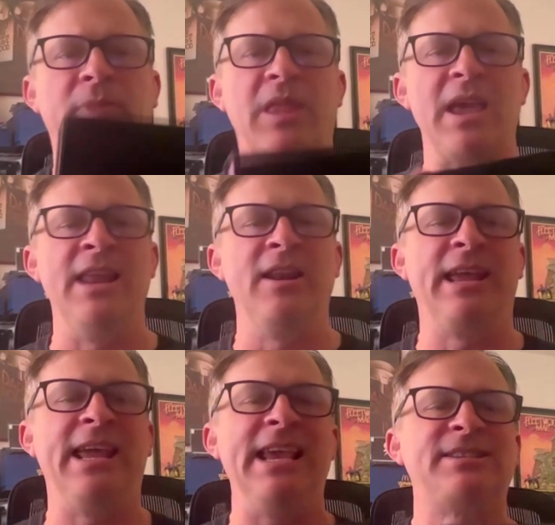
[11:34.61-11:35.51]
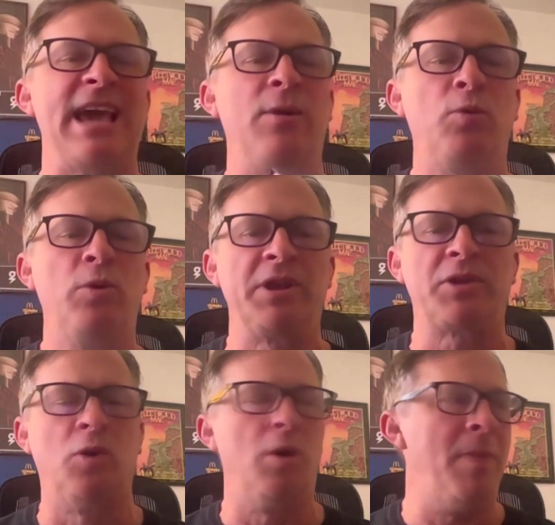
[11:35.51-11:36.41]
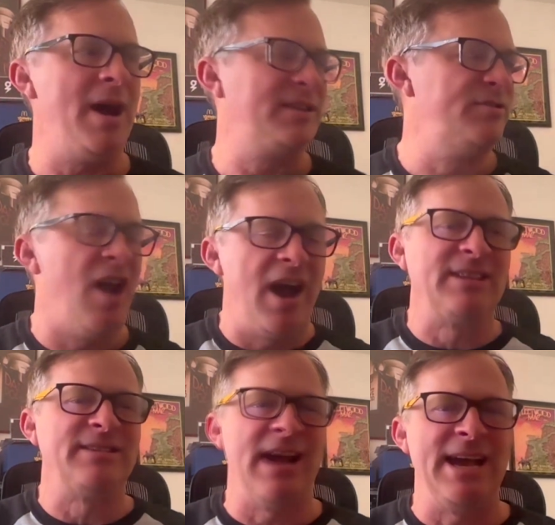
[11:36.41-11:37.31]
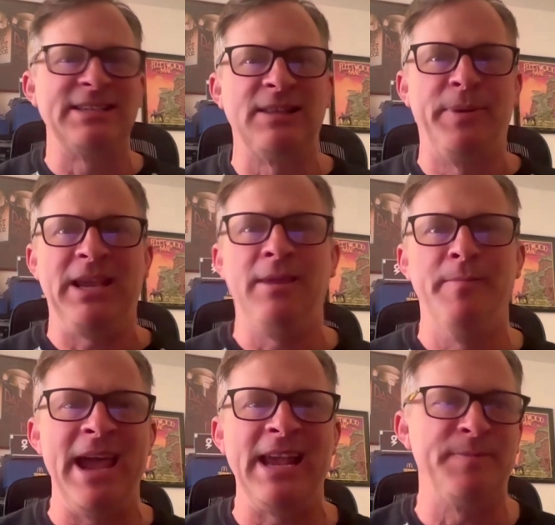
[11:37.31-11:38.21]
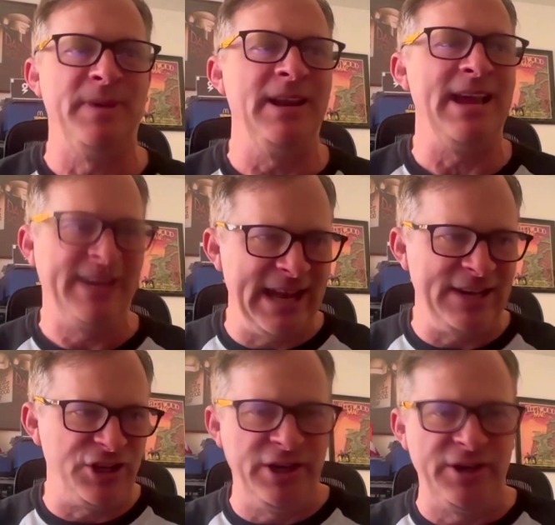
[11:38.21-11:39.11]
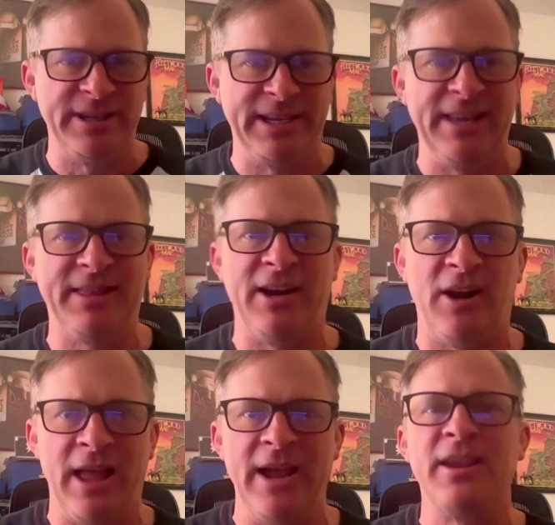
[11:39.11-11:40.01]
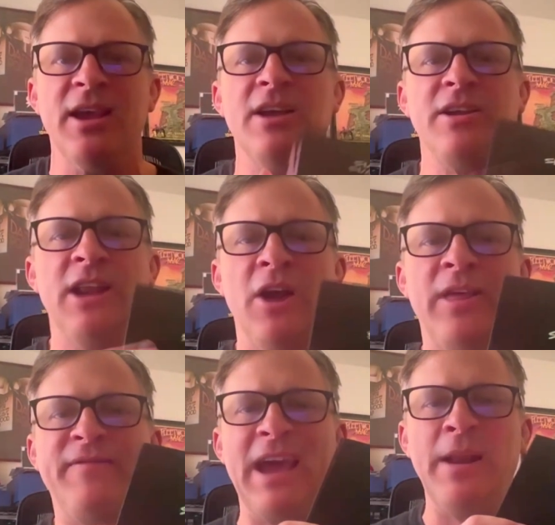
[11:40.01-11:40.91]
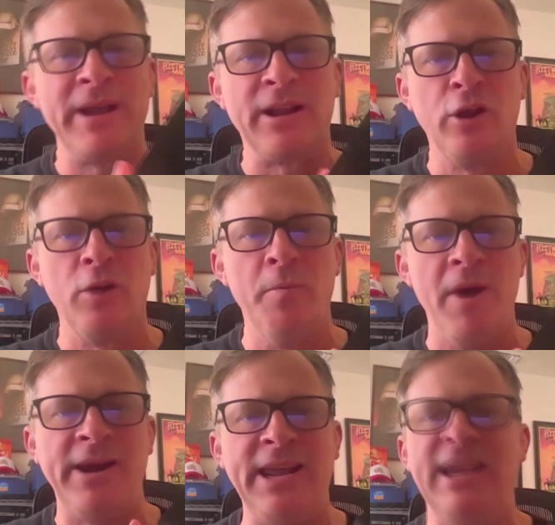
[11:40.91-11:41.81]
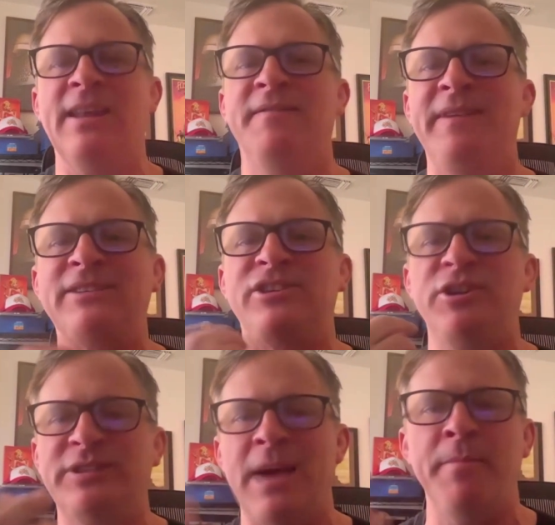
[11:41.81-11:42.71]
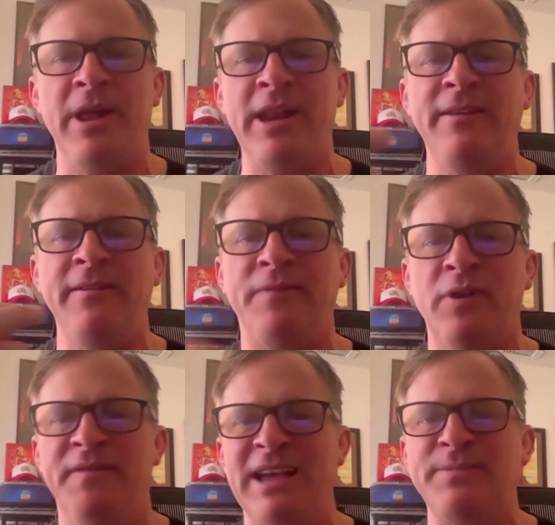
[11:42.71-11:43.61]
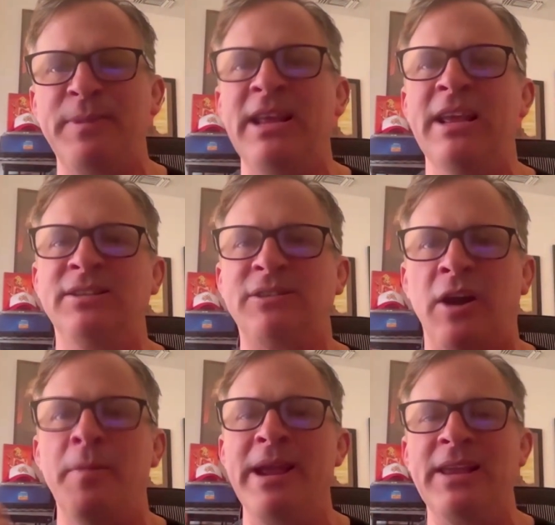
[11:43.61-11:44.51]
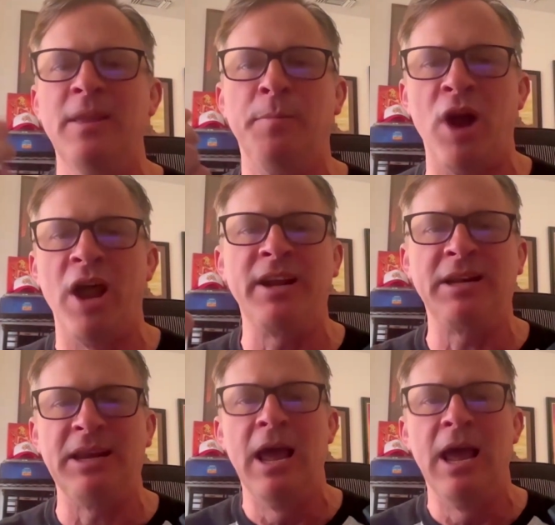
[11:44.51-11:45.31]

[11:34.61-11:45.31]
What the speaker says: And he's got a really cool box. It's not as nice as the piggy banks, but it takes years to get there. Like, you know, they've got to make a little money and use that money for investment and start making the product